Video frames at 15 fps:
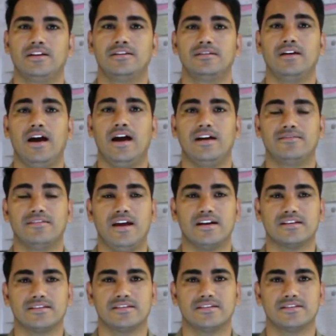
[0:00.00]
to have
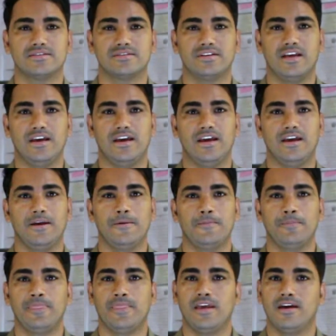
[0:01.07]
access to
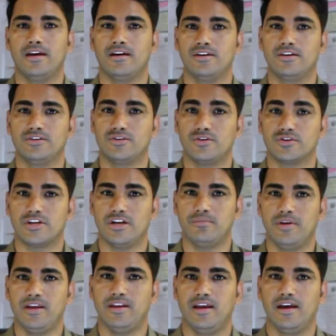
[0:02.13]
the social
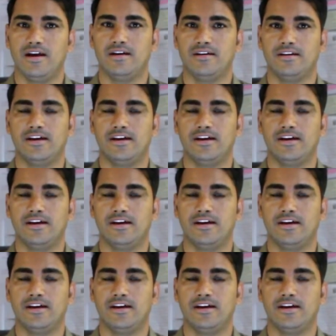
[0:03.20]
media.